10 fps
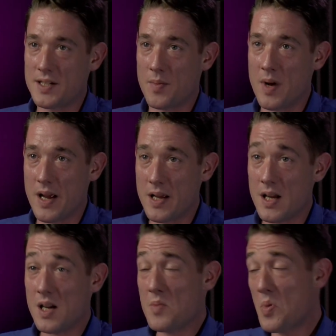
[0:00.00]
to me,
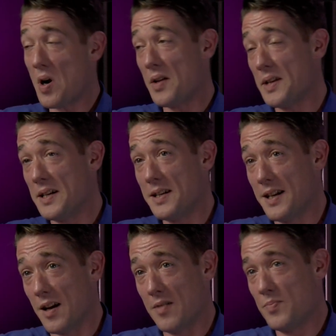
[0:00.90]
but I think
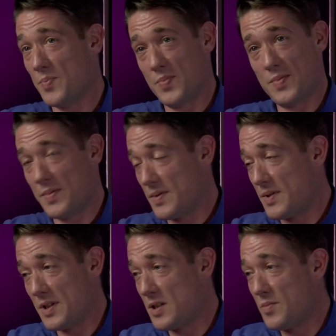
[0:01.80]

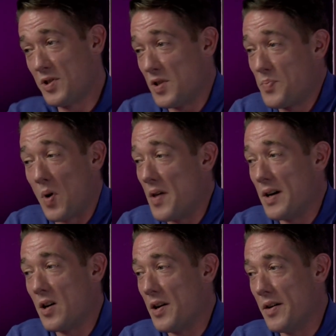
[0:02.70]
just by
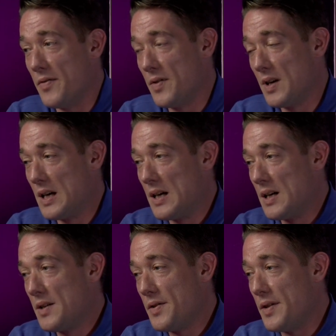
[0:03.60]
the kind of
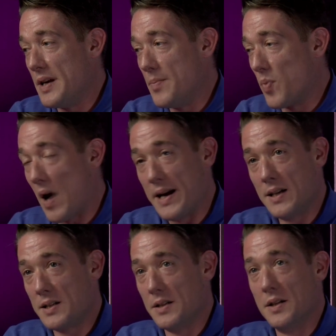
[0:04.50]
the
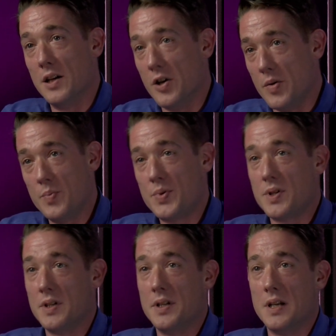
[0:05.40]
breaks and the loops
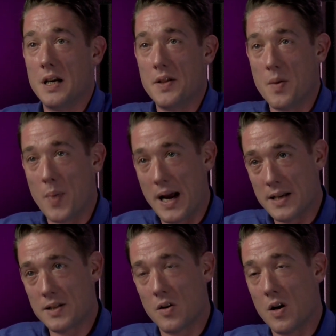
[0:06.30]
and the
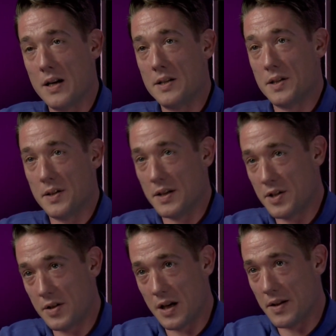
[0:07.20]
bass lines and
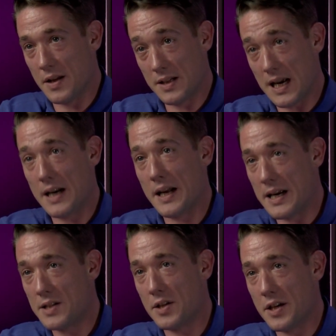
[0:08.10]
the
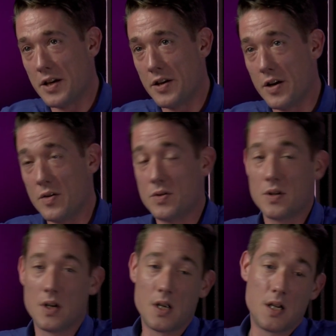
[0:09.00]
techniques that you use,
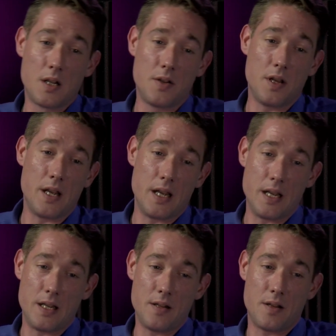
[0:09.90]

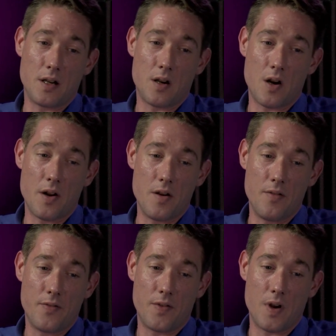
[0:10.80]
the kind
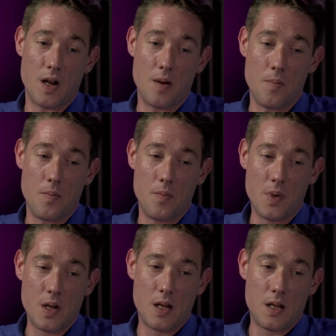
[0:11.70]
of
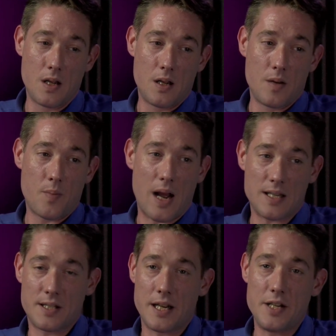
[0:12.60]

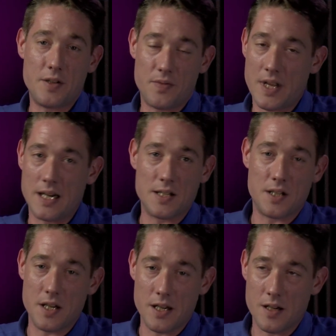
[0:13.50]
pastiche of things
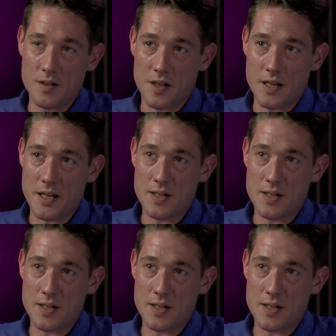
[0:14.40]
that you